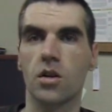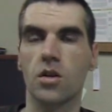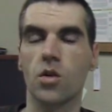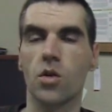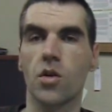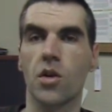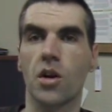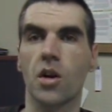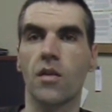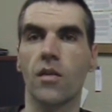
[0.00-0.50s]

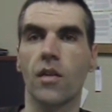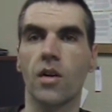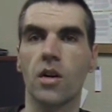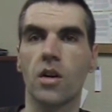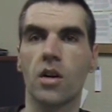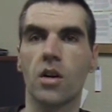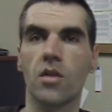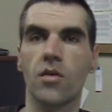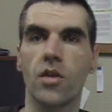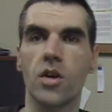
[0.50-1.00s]
doing the
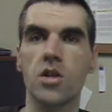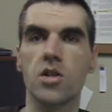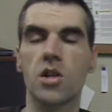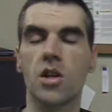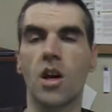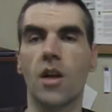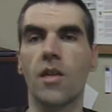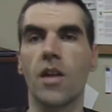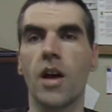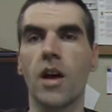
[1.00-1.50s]

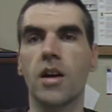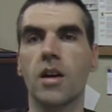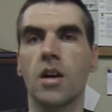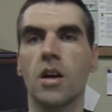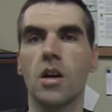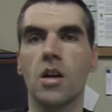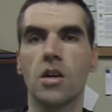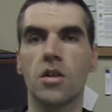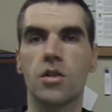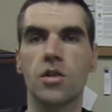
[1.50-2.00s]
conversion on that,
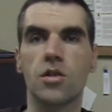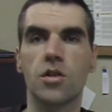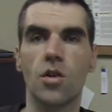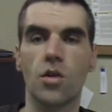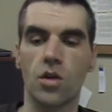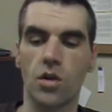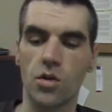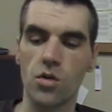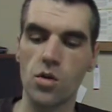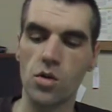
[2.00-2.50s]
just
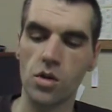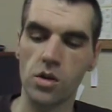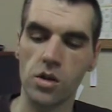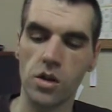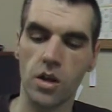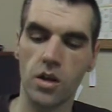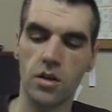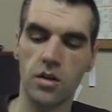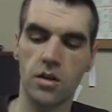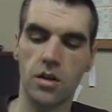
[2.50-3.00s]
go to Google
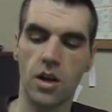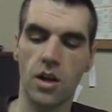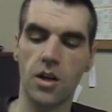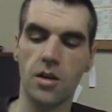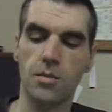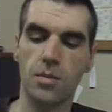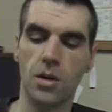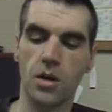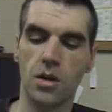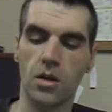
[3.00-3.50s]
and
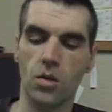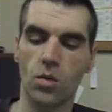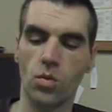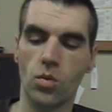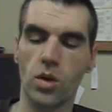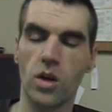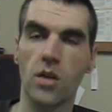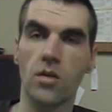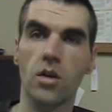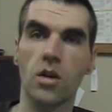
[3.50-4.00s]
type
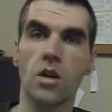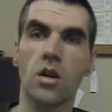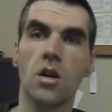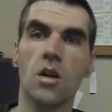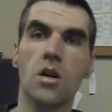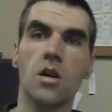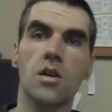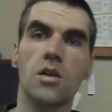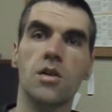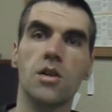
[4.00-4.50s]
whatever
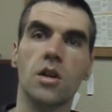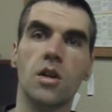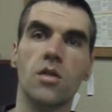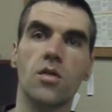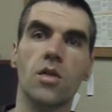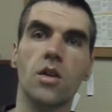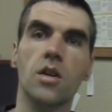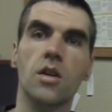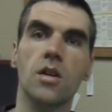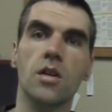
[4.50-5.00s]
6
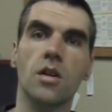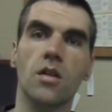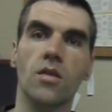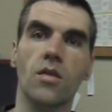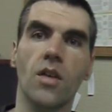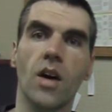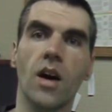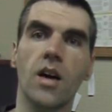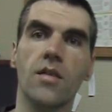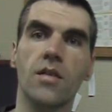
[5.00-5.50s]
feet
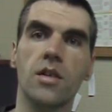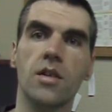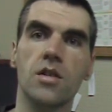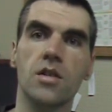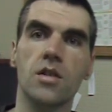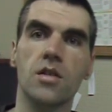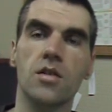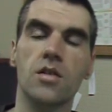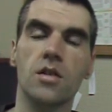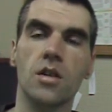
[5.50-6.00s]
5
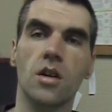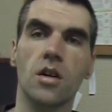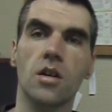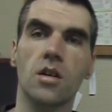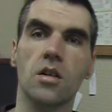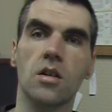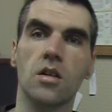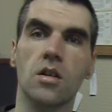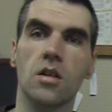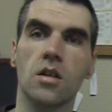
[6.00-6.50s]
inches
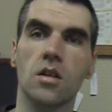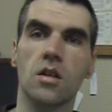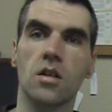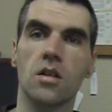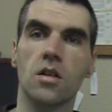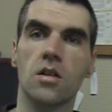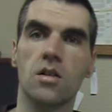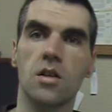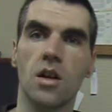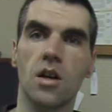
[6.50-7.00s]
in
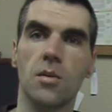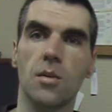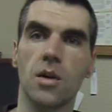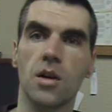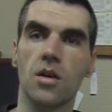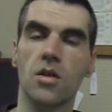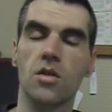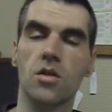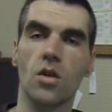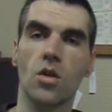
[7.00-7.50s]

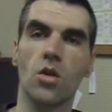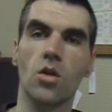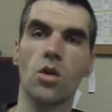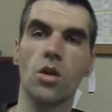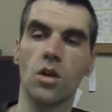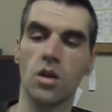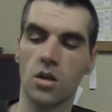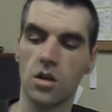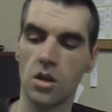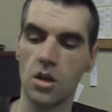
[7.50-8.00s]
centimeters,
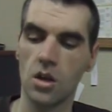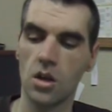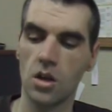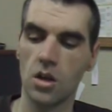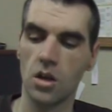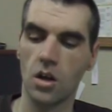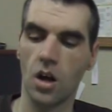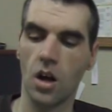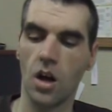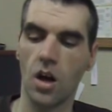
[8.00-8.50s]
or
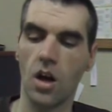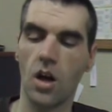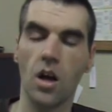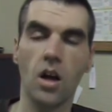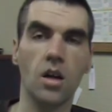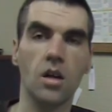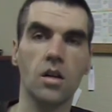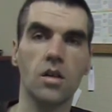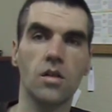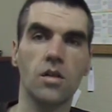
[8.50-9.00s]

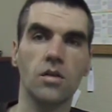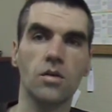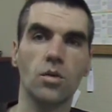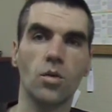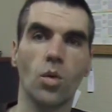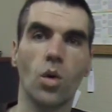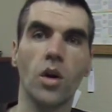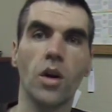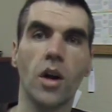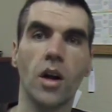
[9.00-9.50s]

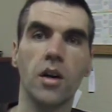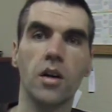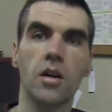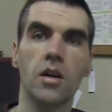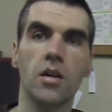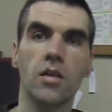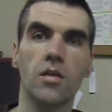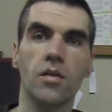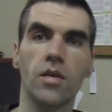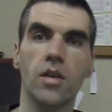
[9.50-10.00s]

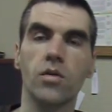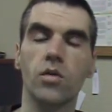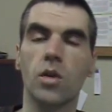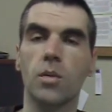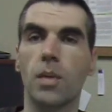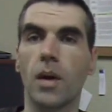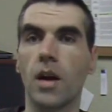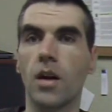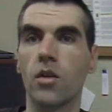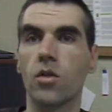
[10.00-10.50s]
150
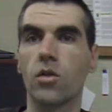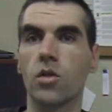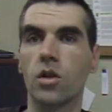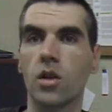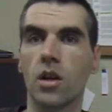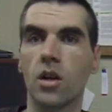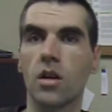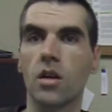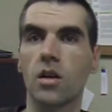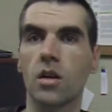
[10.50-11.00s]

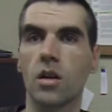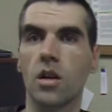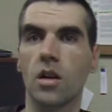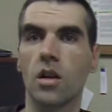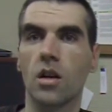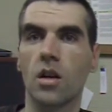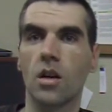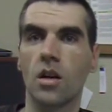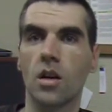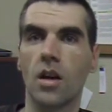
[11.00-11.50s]
pounds in
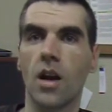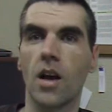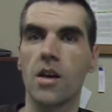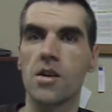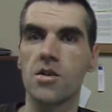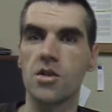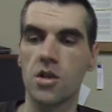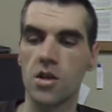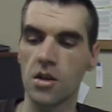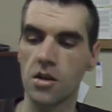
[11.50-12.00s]

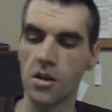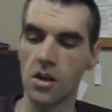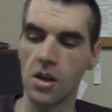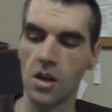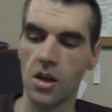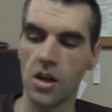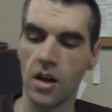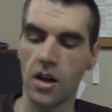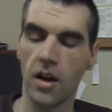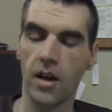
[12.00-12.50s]
kg,
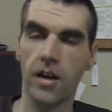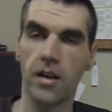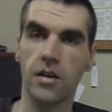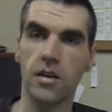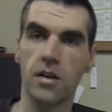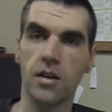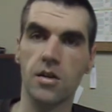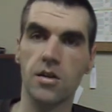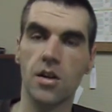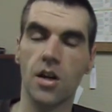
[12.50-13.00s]

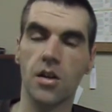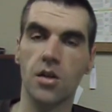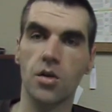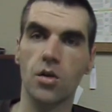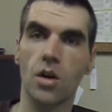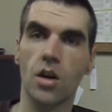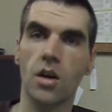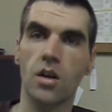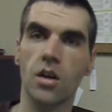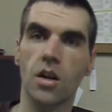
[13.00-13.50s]
and it's not
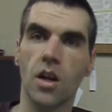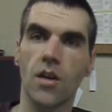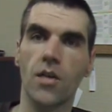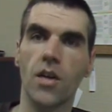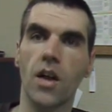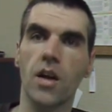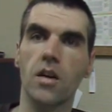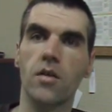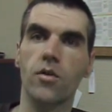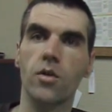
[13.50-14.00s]
too hard to get
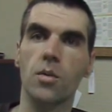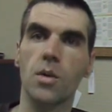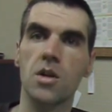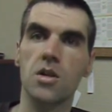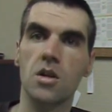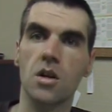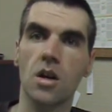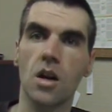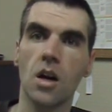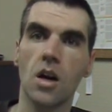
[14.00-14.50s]
that
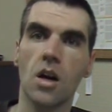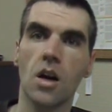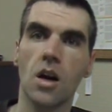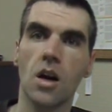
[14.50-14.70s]
information.